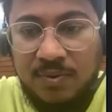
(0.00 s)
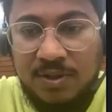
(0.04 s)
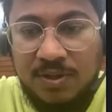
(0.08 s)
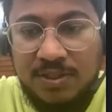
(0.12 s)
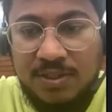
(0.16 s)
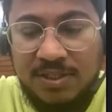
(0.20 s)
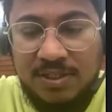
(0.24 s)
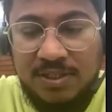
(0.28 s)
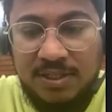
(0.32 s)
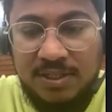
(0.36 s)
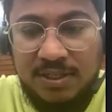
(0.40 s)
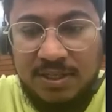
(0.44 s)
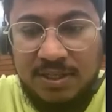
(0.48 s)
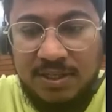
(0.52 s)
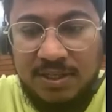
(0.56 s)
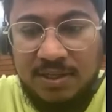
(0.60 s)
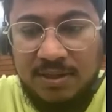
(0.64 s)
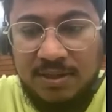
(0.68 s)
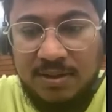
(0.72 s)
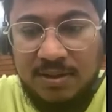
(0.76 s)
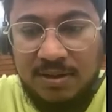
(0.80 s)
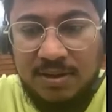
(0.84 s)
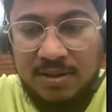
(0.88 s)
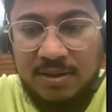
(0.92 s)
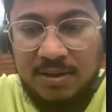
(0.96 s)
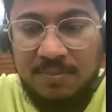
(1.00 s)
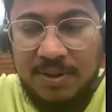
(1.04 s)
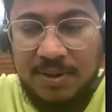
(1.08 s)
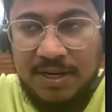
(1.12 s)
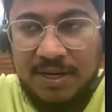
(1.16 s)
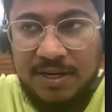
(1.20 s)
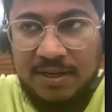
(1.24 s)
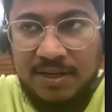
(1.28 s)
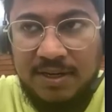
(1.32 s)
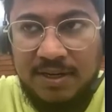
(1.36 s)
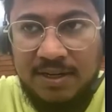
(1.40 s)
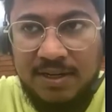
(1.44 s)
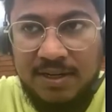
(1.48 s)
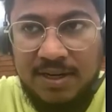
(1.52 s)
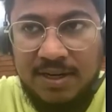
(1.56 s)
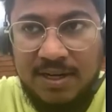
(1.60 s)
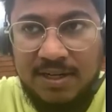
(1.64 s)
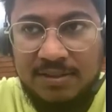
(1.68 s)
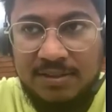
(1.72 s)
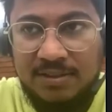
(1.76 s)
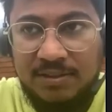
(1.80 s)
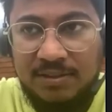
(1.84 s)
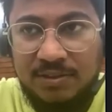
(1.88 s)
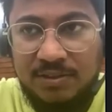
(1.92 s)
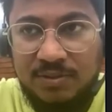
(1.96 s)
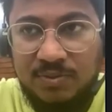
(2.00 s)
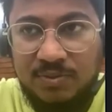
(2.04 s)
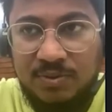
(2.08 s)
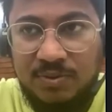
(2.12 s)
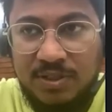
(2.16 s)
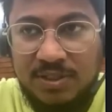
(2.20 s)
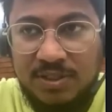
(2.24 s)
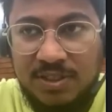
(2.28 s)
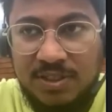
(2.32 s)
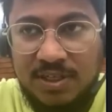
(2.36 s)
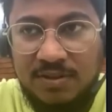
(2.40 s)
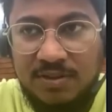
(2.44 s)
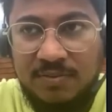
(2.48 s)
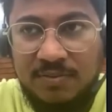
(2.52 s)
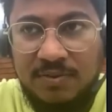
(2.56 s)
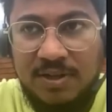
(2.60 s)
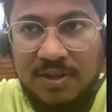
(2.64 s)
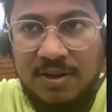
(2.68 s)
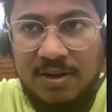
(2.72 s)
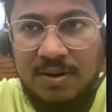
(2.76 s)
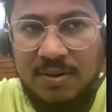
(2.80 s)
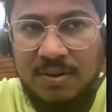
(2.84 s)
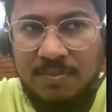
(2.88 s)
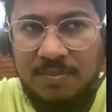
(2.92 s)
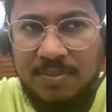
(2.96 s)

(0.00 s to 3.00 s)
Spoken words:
see many international students as well.